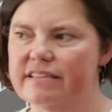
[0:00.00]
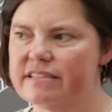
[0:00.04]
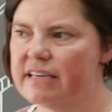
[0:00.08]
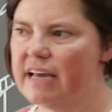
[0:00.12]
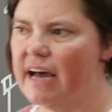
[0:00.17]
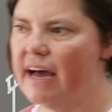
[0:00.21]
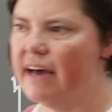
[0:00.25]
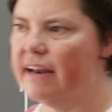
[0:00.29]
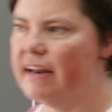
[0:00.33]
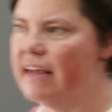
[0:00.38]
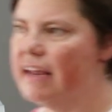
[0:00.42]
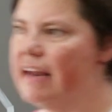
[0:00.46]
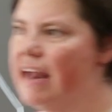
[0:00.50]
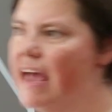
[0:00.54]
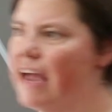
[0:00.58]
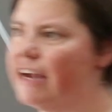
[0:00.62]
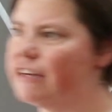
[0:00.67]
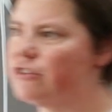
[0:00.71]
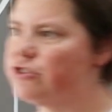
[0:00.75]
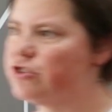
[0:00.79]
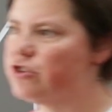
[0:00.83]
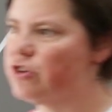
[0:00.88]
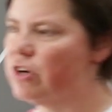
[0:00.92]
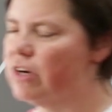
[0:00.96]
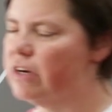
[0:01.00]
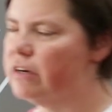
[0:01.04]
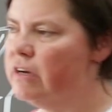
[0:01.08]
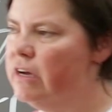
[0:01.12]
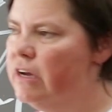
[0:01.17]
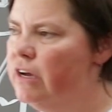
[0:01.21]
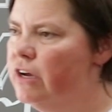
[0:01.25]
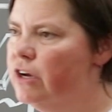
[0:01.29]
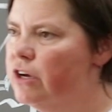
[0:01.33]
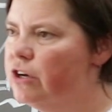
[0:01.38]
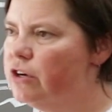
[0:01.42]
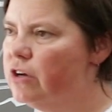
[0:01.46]
it's got an extra
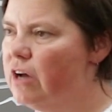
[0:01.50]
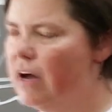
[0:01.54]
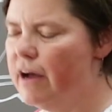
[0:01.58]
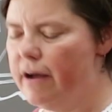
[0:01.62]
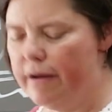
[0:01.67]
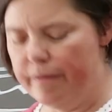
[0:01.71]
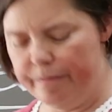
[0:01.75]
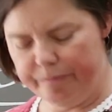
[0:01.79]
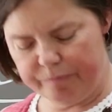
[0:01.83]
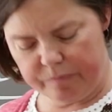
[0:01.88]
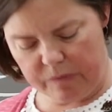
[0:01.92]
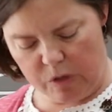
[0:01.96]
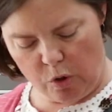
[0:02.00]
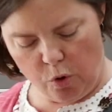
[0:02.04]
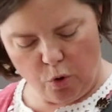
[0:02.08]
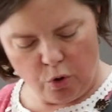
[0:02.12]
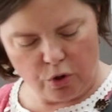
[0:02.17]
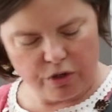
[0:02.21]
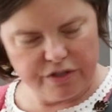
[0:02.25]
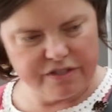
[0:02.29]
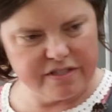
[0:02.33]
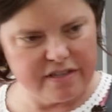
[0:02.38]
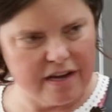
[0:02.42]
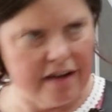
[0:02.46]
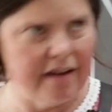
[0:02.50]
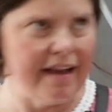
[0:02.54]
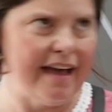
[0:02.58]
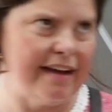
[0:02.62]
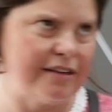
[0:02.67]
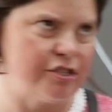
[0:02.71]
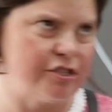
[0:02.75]
horizontal,